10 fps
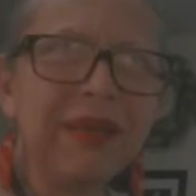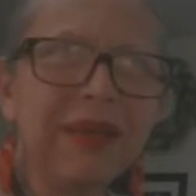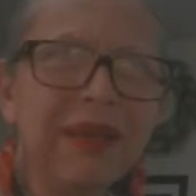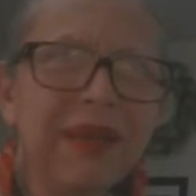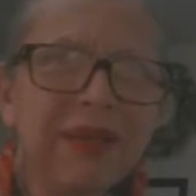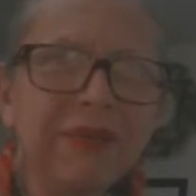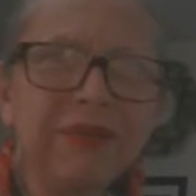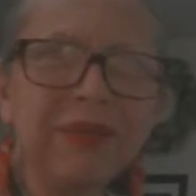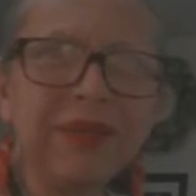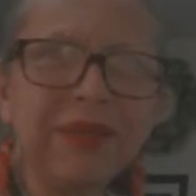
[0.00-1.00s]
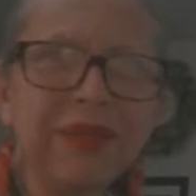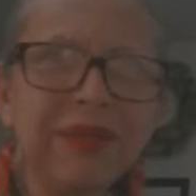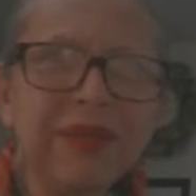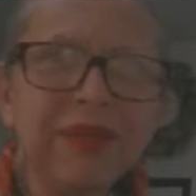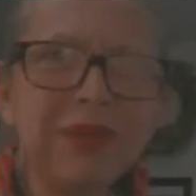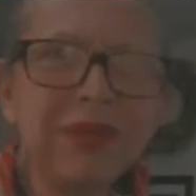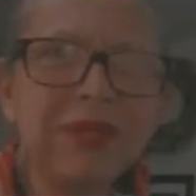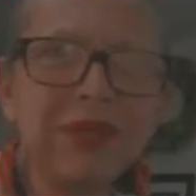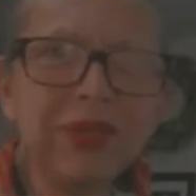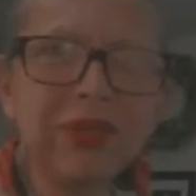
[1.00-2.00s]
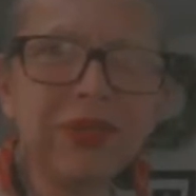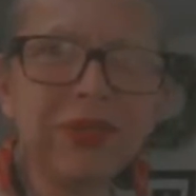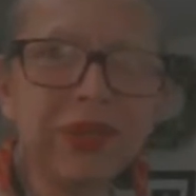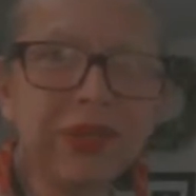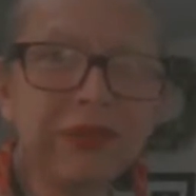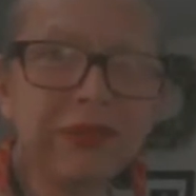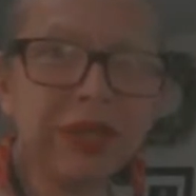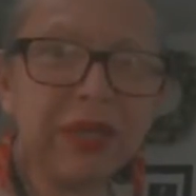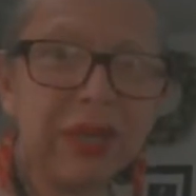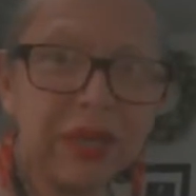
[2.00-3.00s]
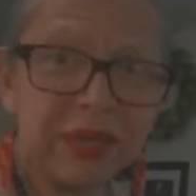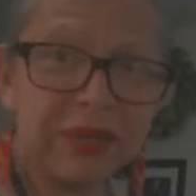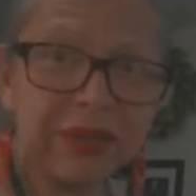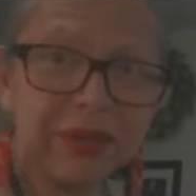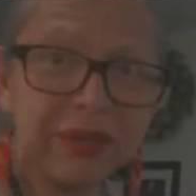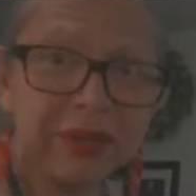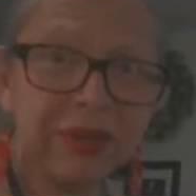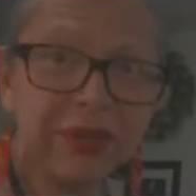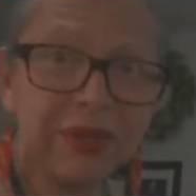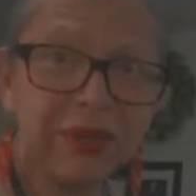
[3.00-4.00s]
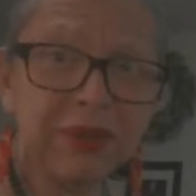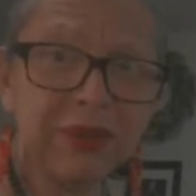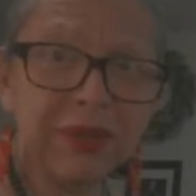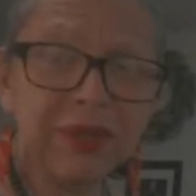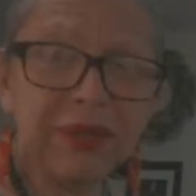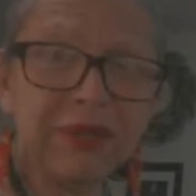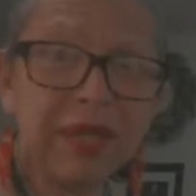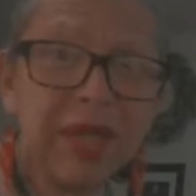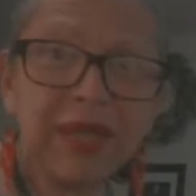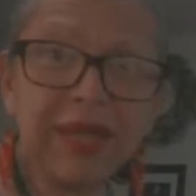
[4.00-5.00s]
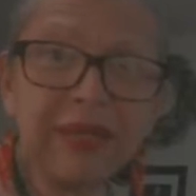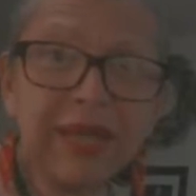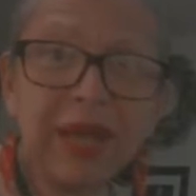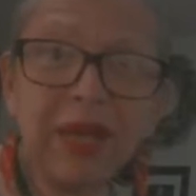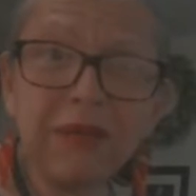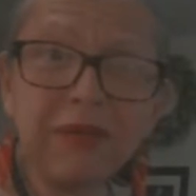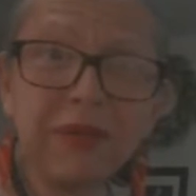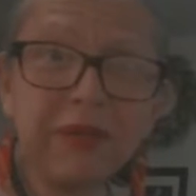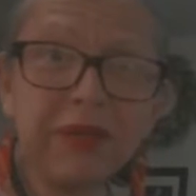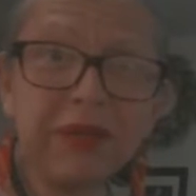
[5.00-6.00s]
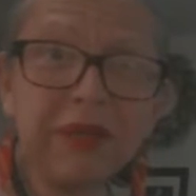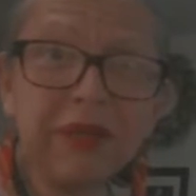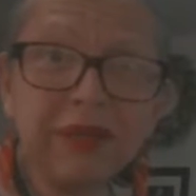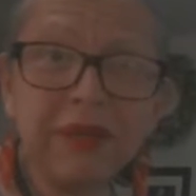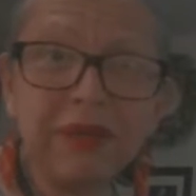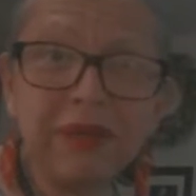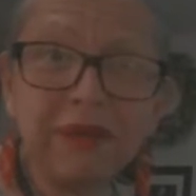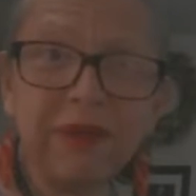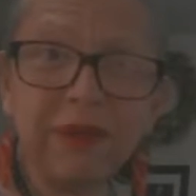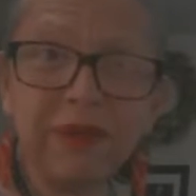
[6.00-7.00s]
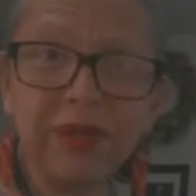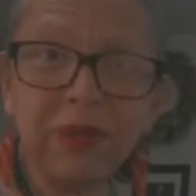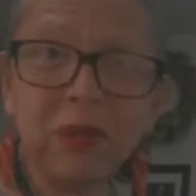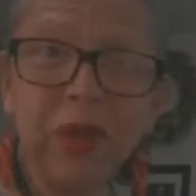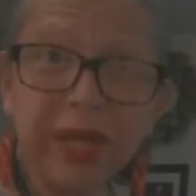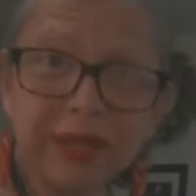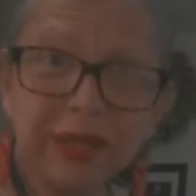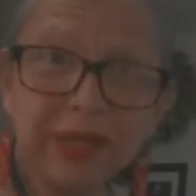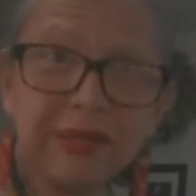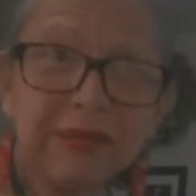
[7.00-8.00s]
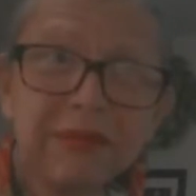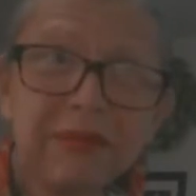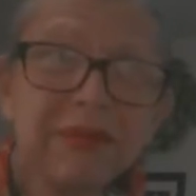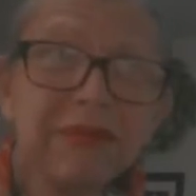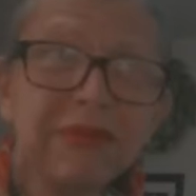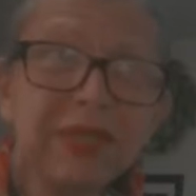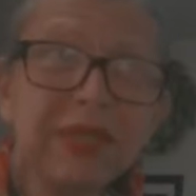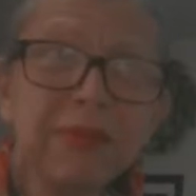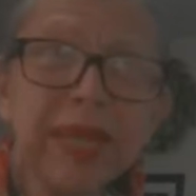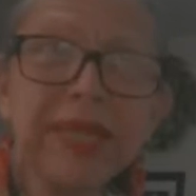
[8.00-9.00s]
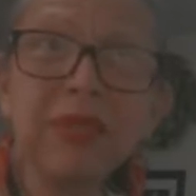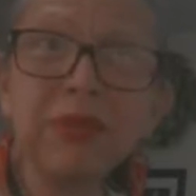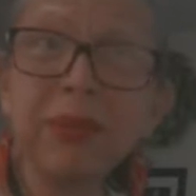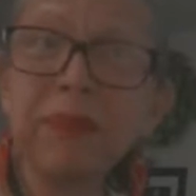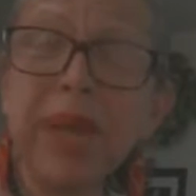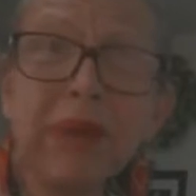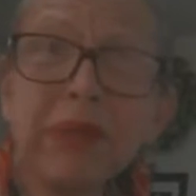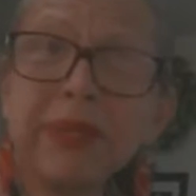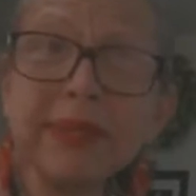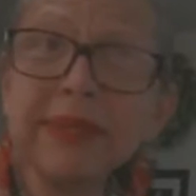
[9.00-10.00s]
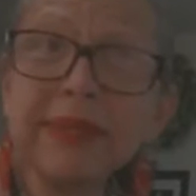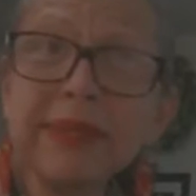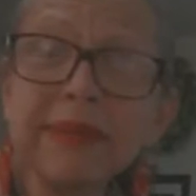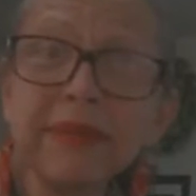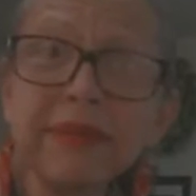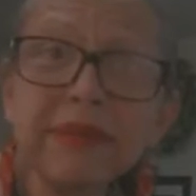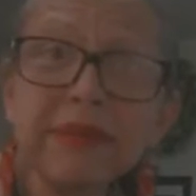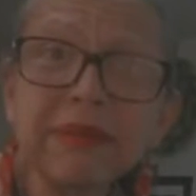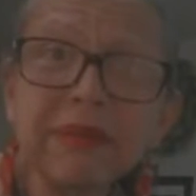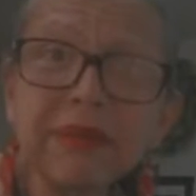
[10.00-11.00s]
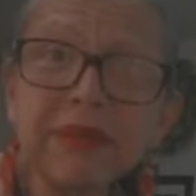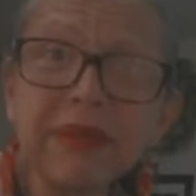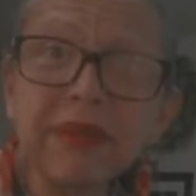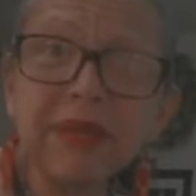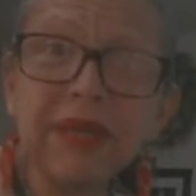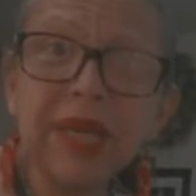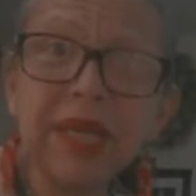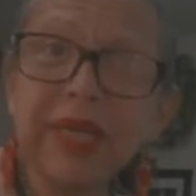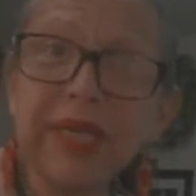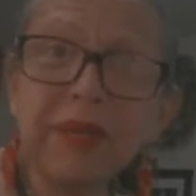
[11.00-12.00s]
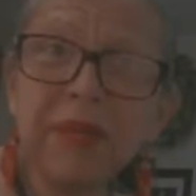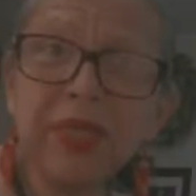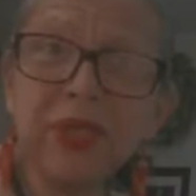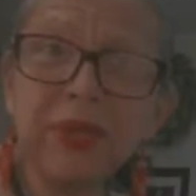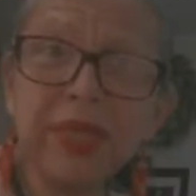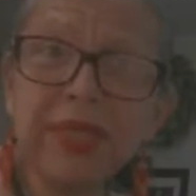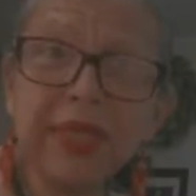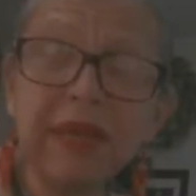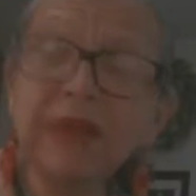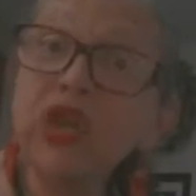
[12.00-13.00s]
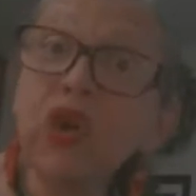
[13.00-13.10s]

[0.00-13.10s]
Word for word: um, I think it was Dr. John Henrik Clarke, you know, nothing that come from the from the whites it's meant to empower us and he made sure he said no